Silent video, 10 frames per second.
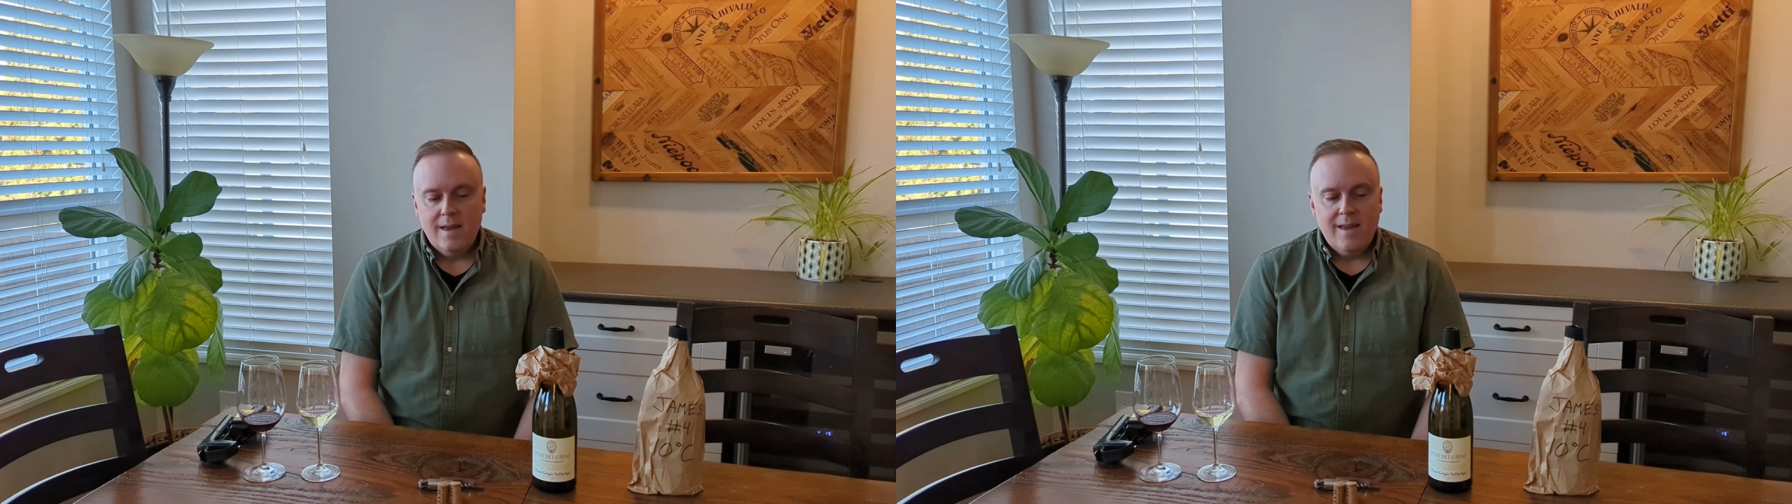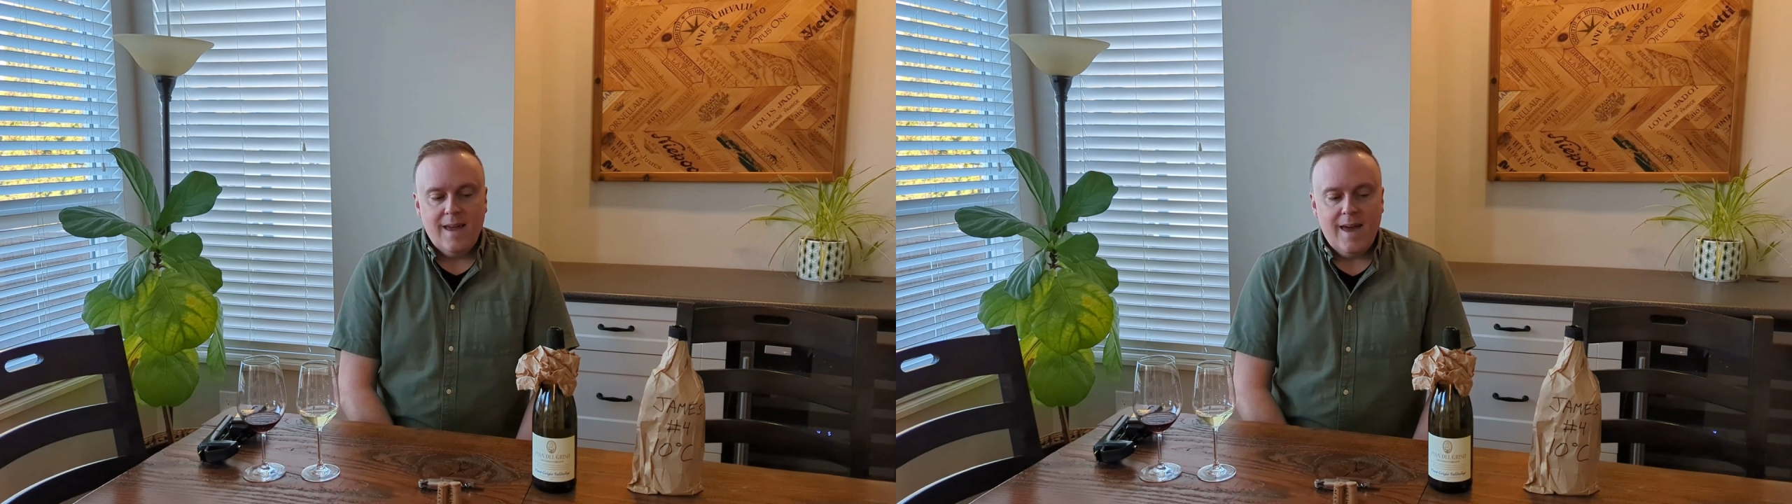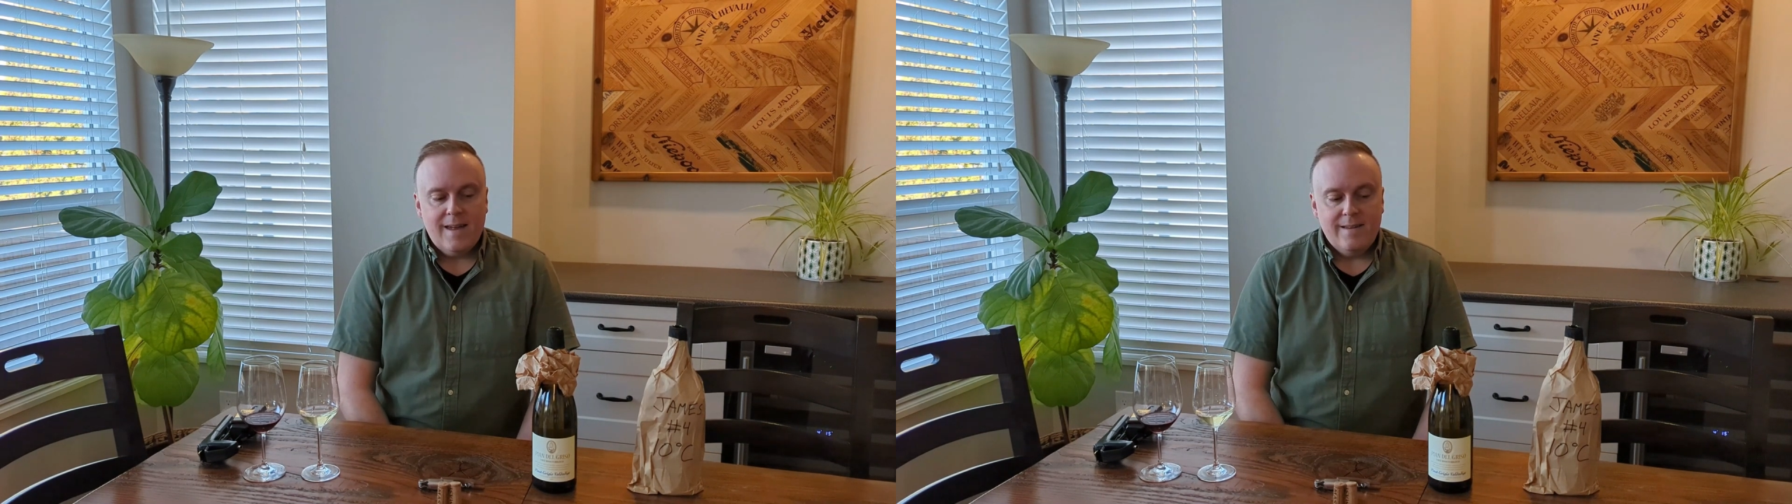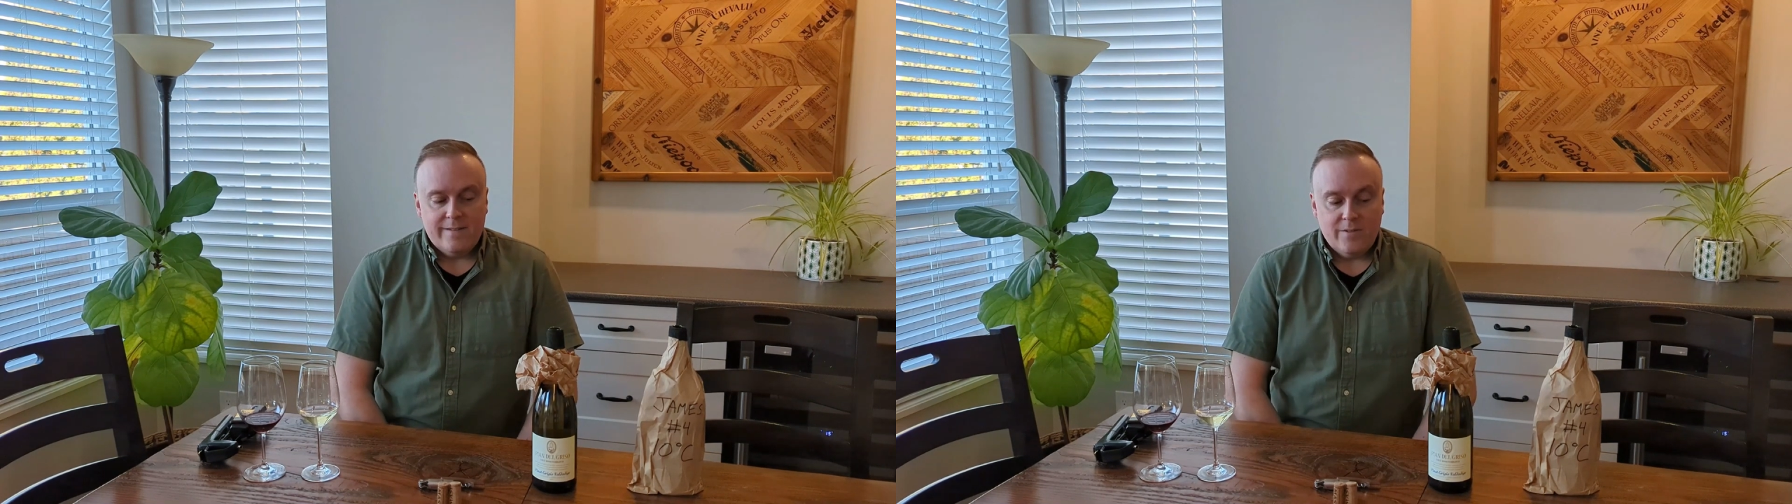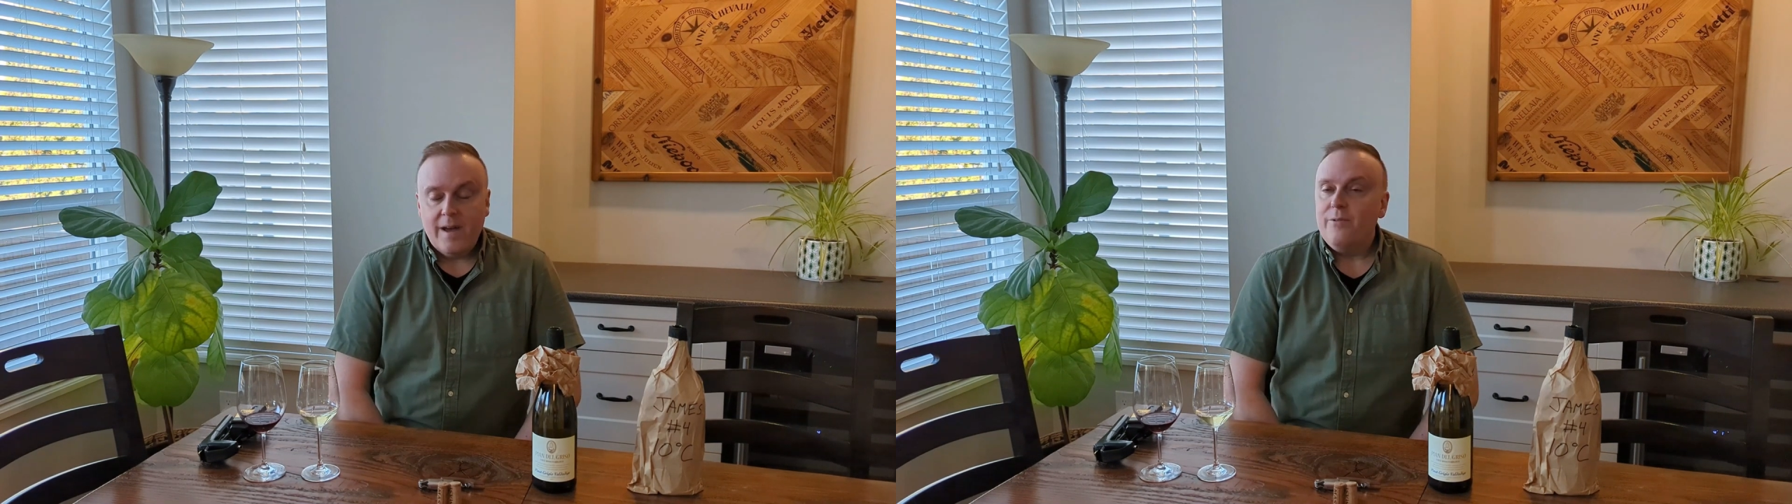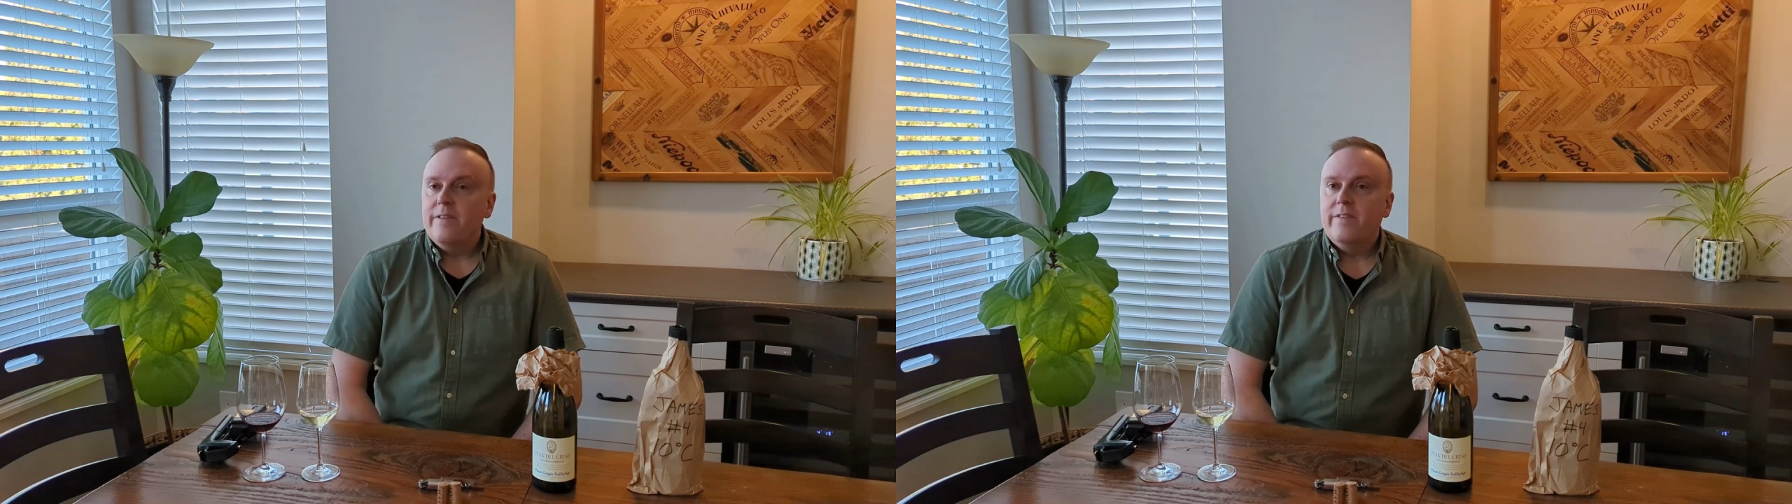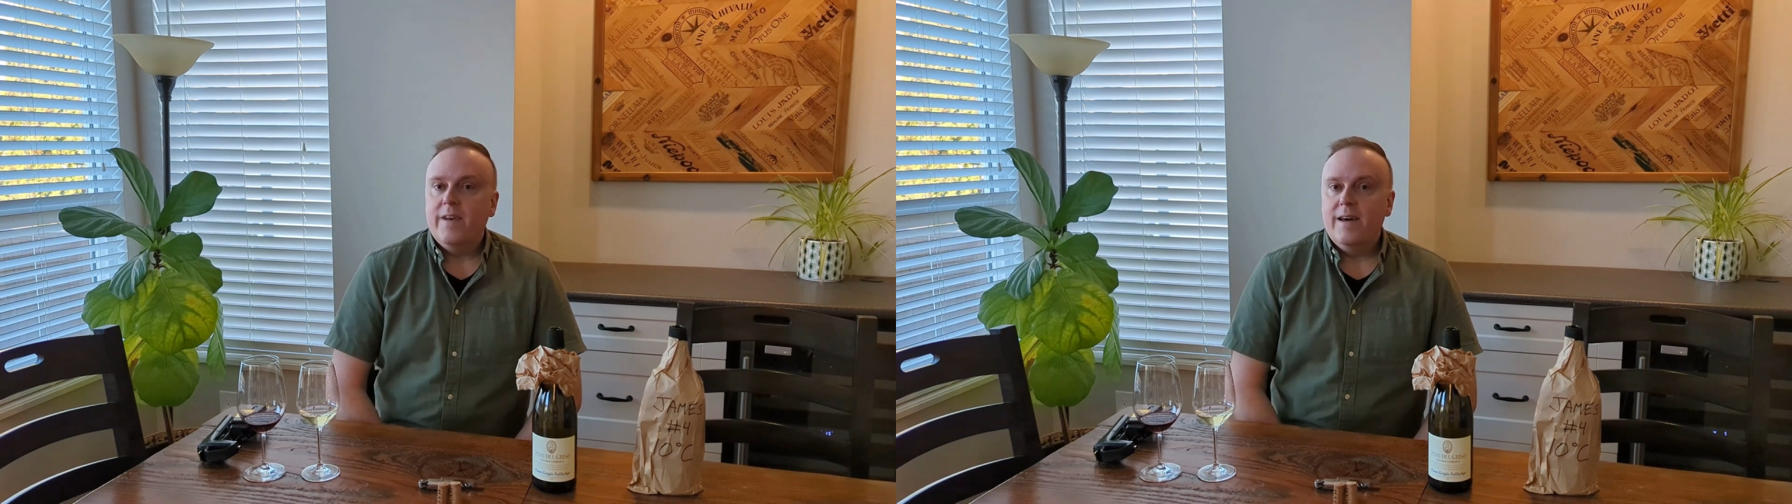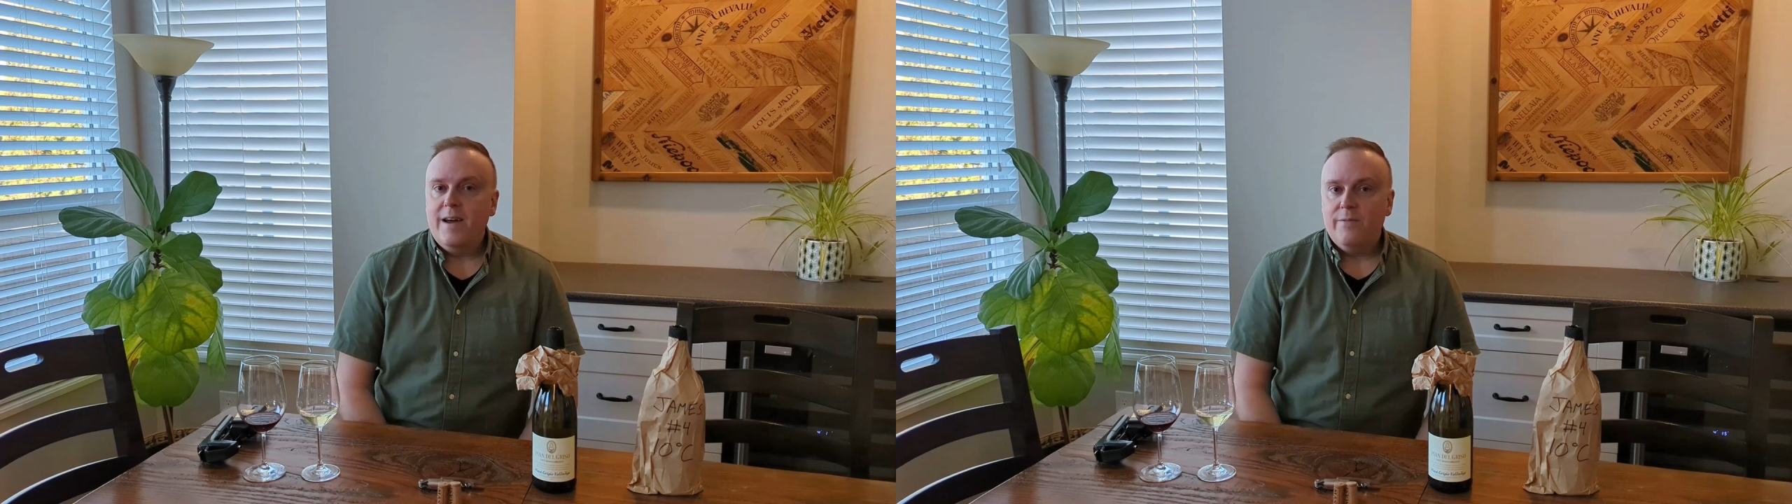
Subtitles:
and so that was